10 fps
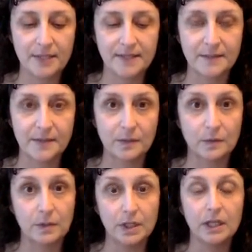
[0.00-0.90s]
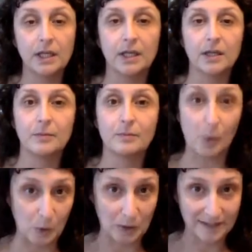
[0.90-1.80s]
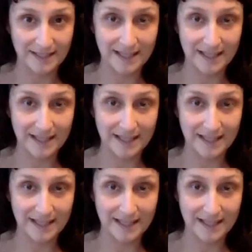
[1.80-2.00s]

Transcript: something really bold